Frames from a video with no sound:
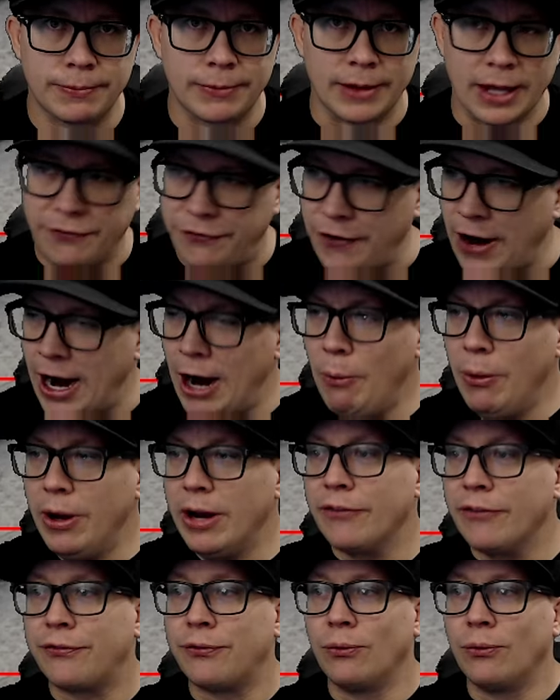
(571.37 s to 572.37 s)
If I would
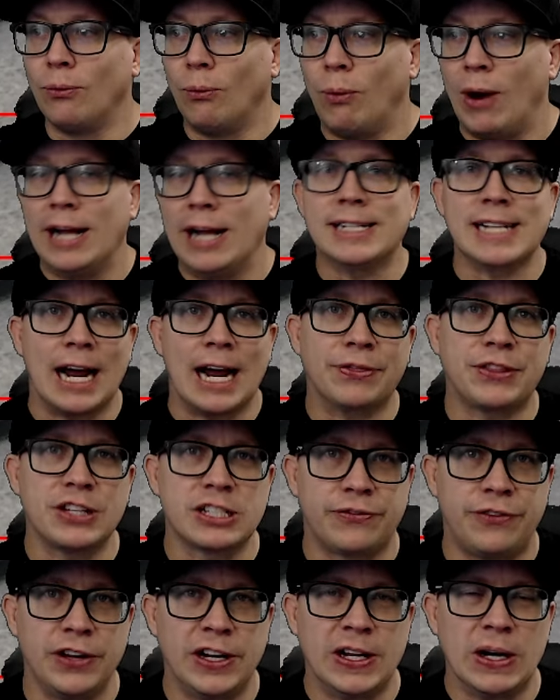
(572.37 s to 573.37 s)
have went at this
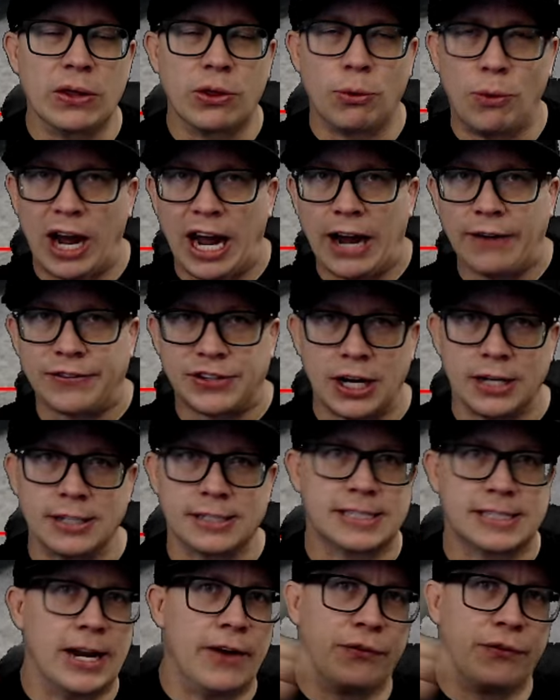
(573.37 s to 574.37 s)
video the way I've done
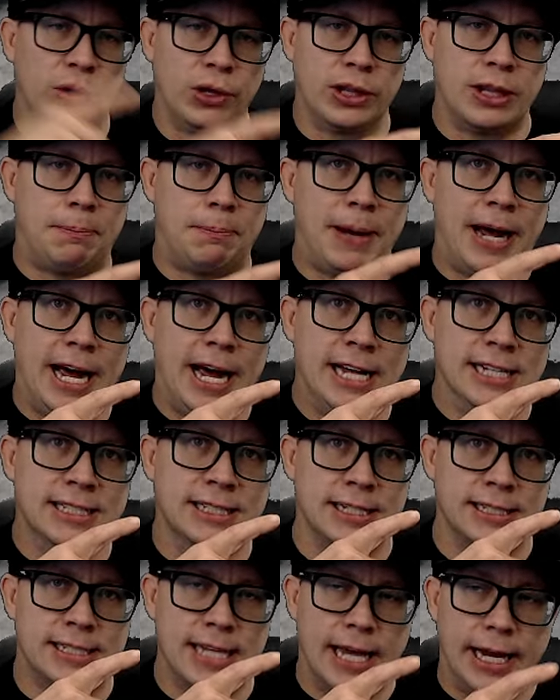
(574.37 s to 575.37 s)
several in the past
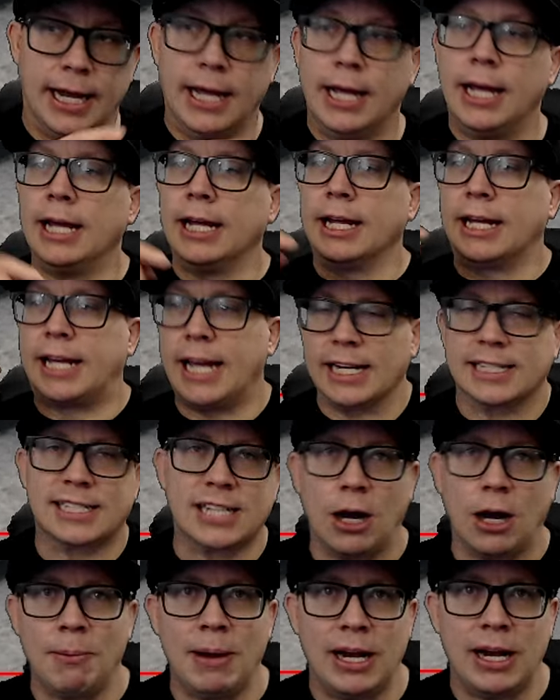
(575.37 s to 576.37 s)
and said, guess
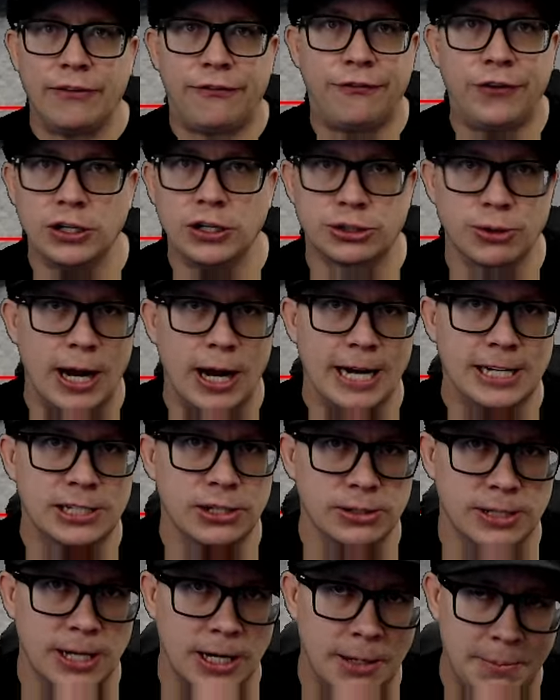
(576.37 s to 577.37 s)
how many foot drags
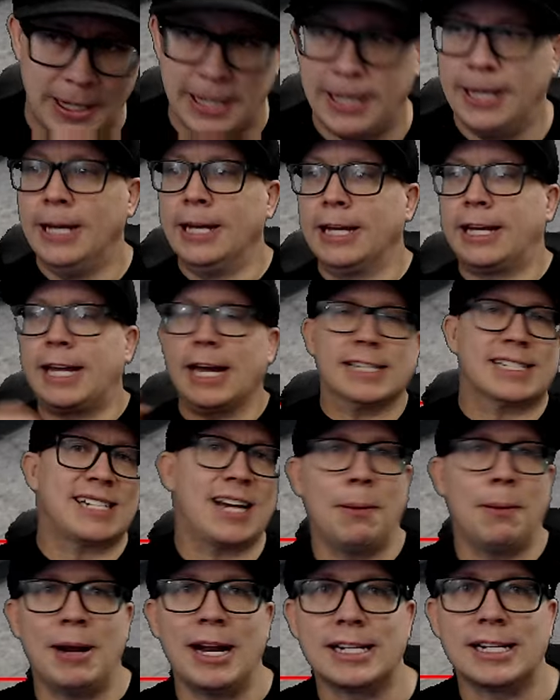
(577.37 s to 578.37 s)
there's going to be, guess
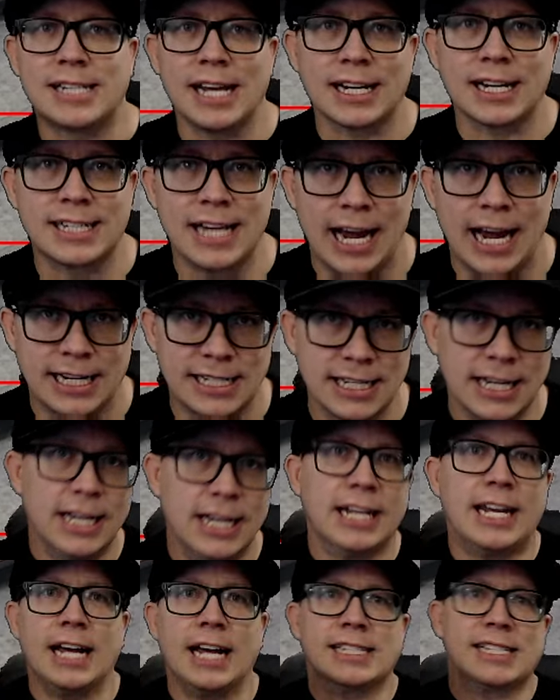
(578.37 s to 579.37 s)
how many Tic Tacs,
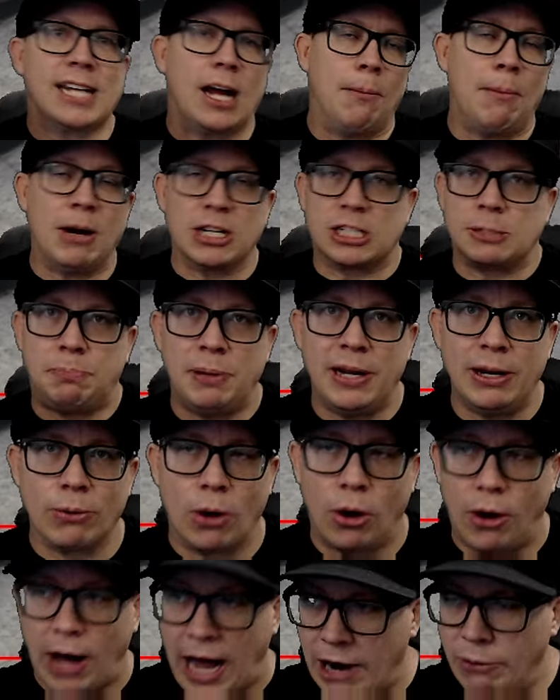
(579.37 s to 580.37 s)
guess how much
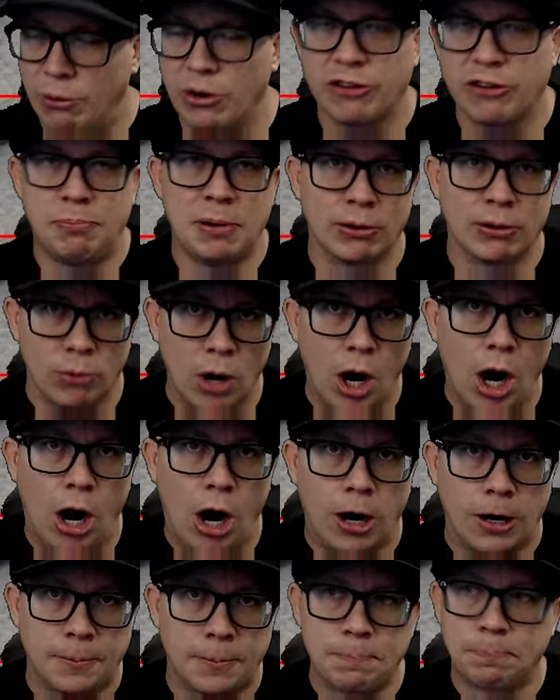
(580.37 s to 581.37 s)
B-roll, I would have been
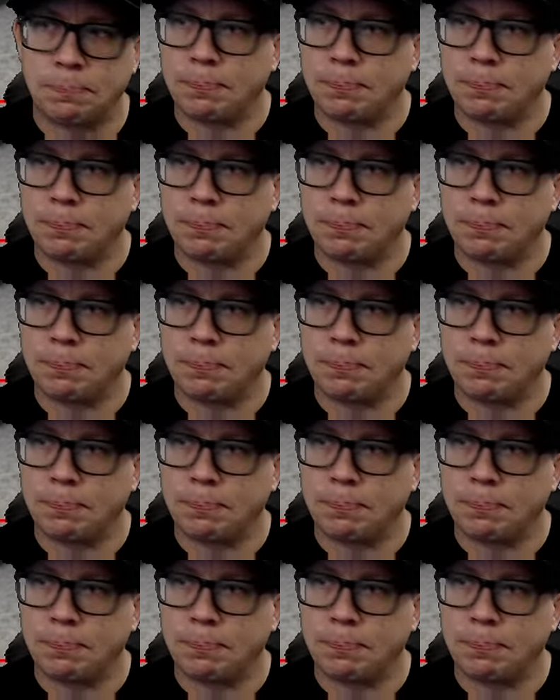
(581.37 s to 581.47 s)
wrong